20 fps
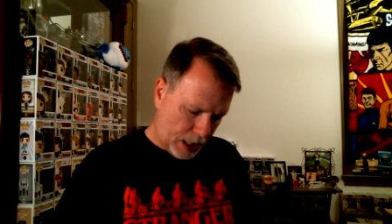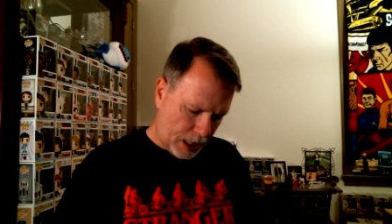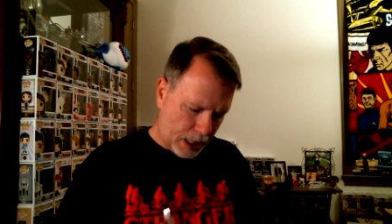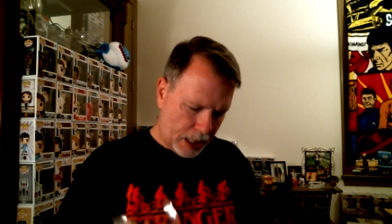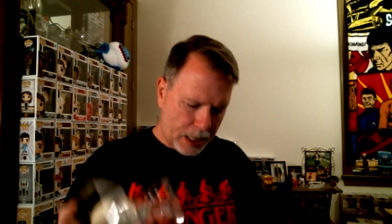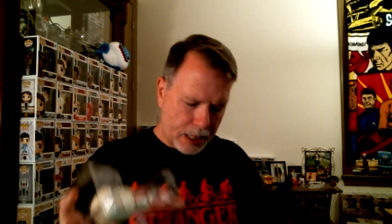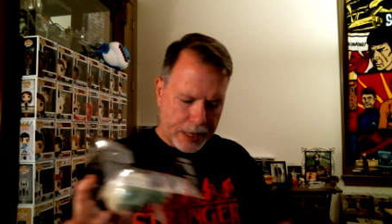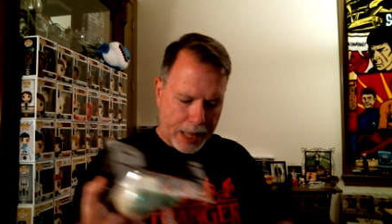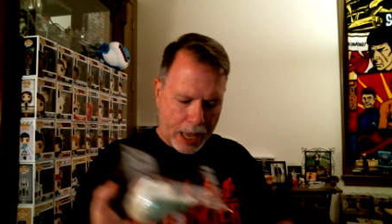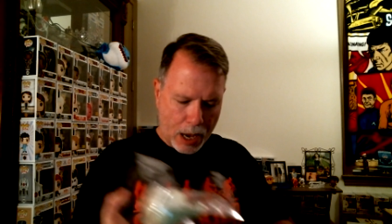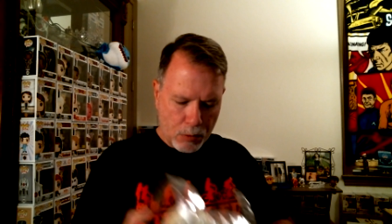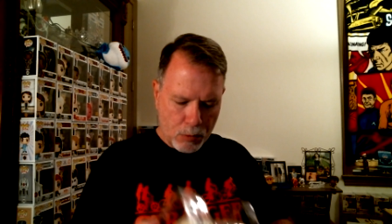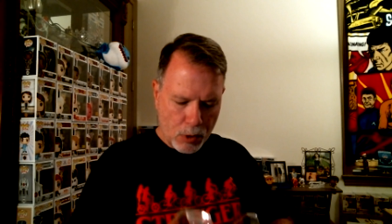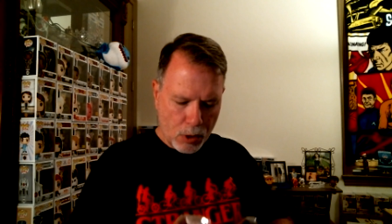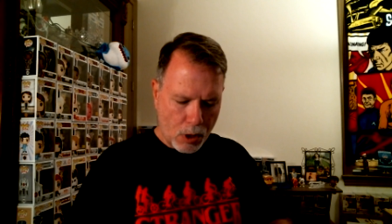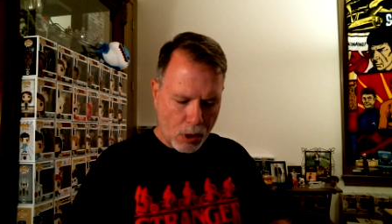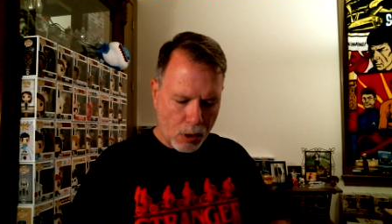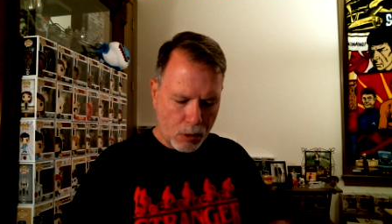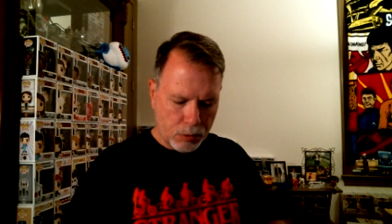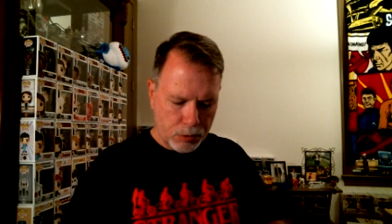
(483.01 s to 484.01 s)
and that will
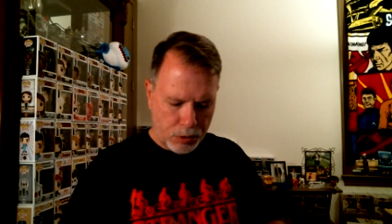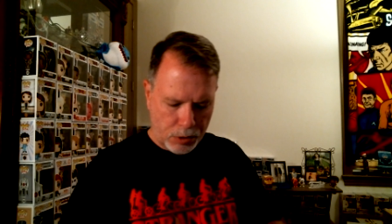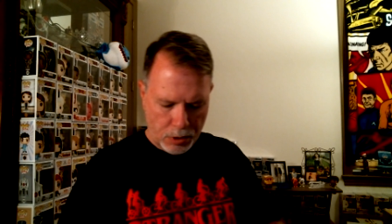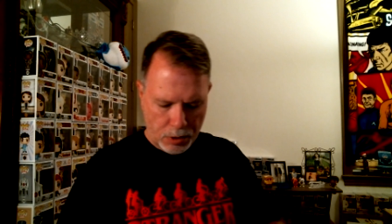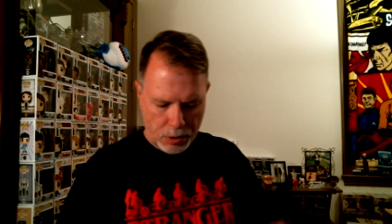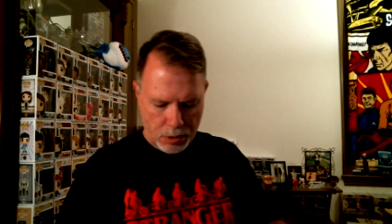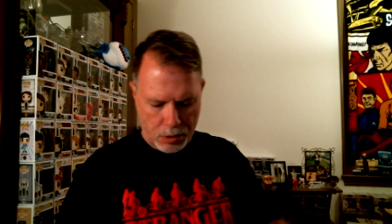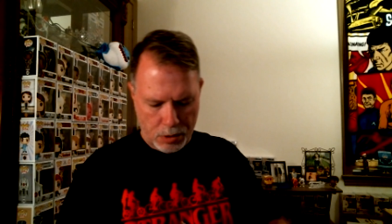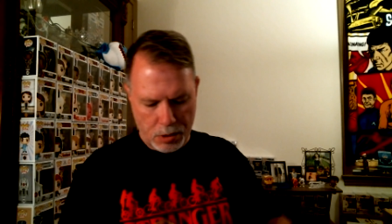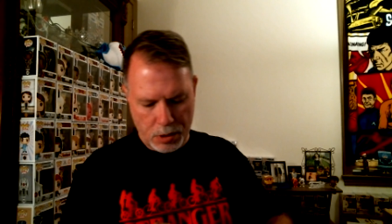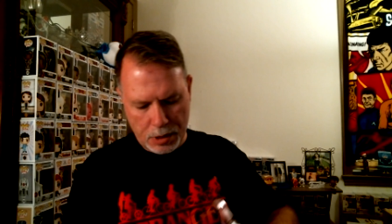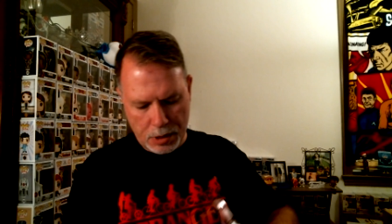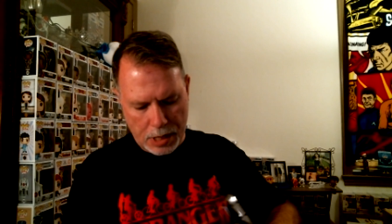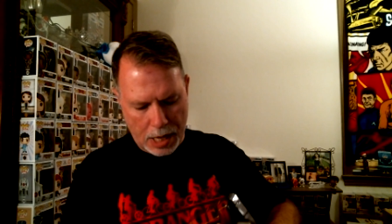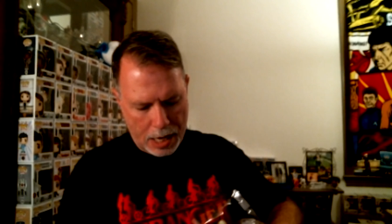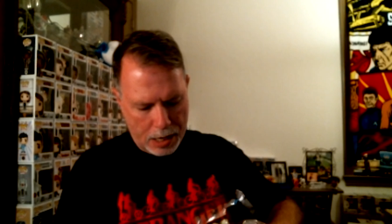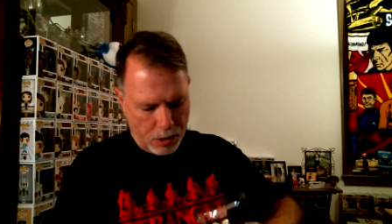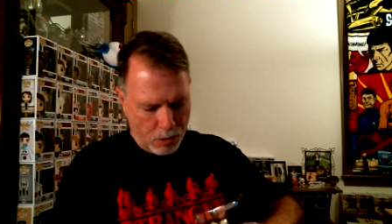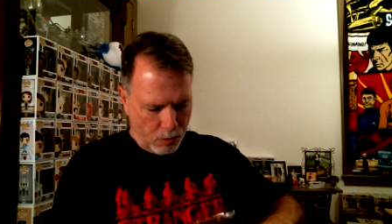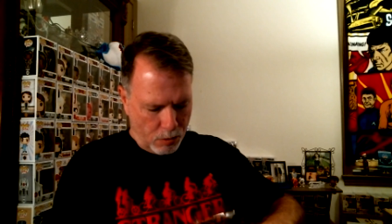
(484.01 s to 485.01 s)
go
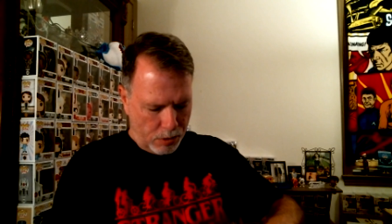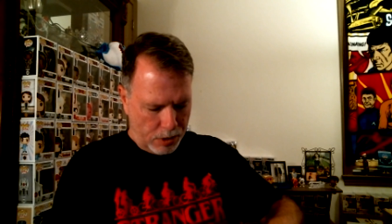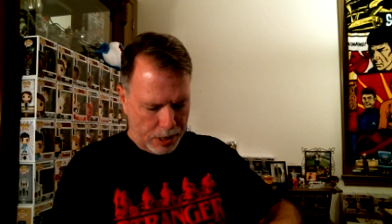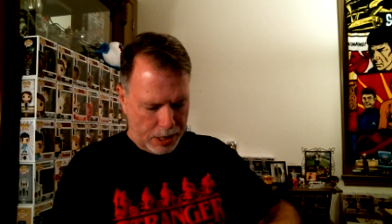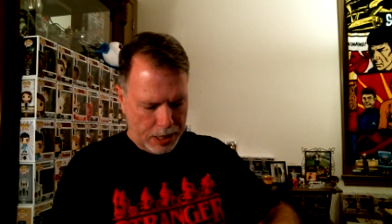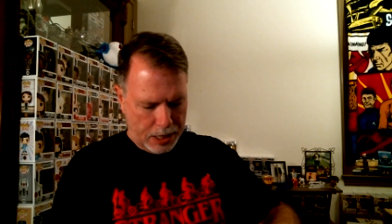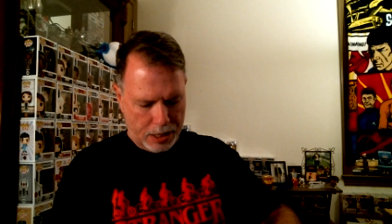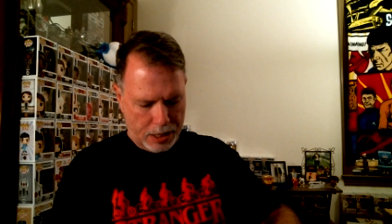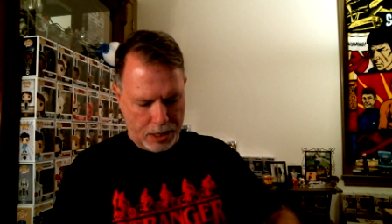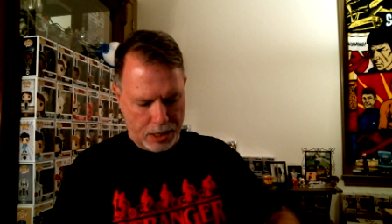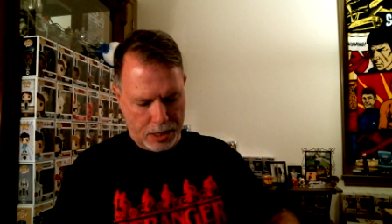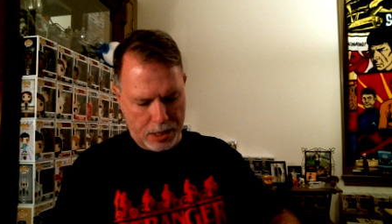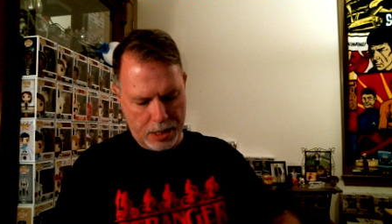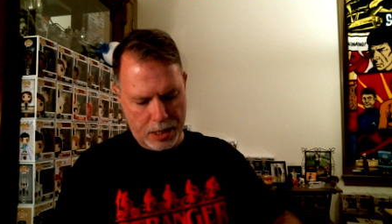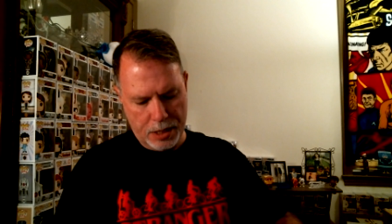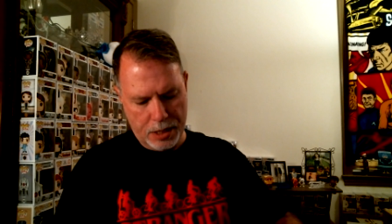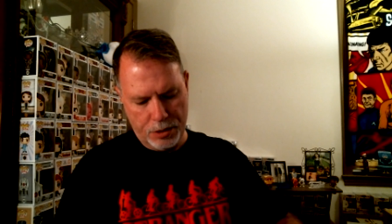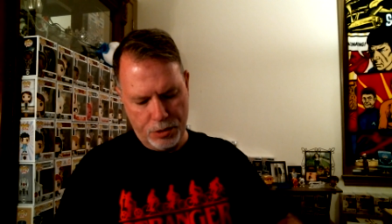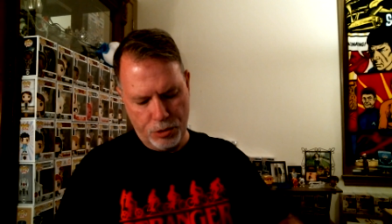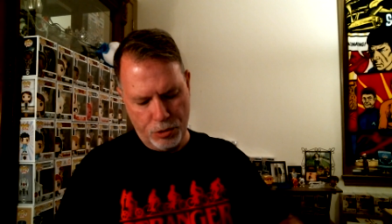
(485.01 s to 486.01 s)
not only
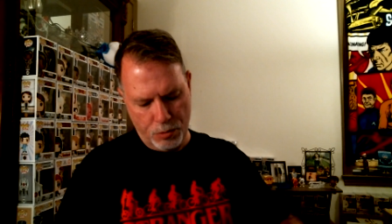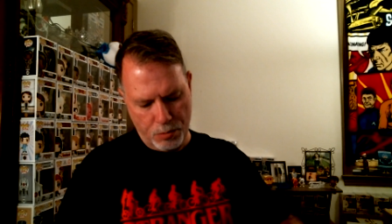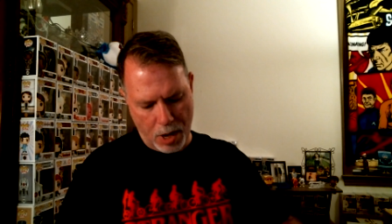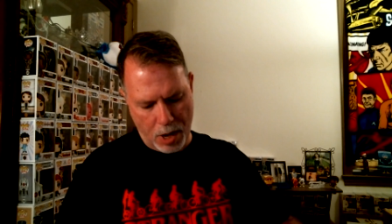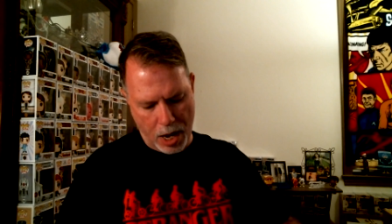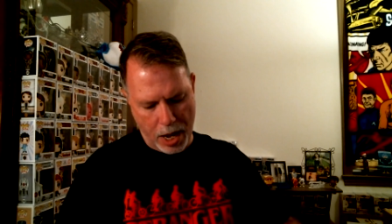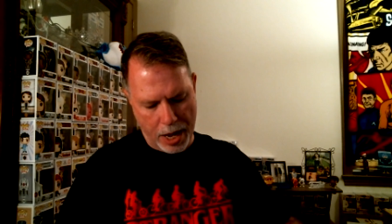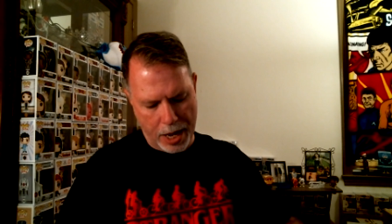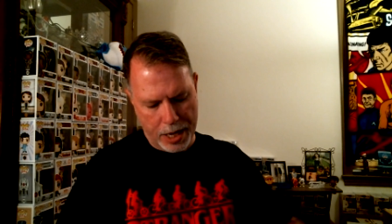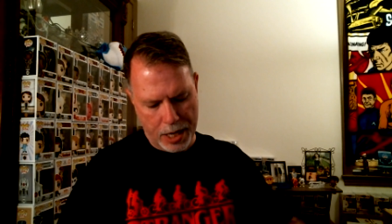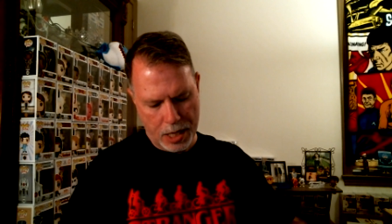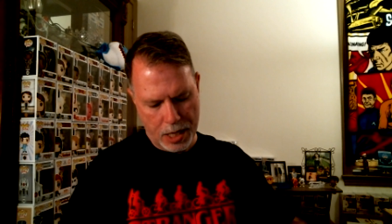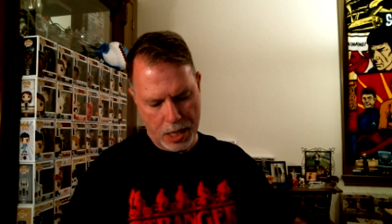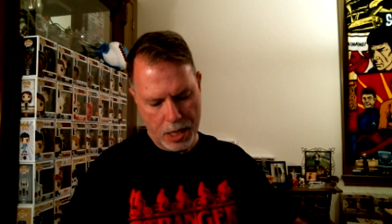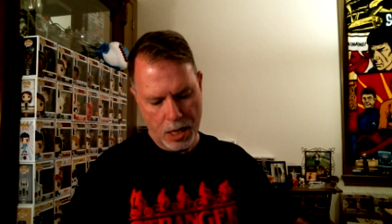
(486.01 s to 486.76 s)
into my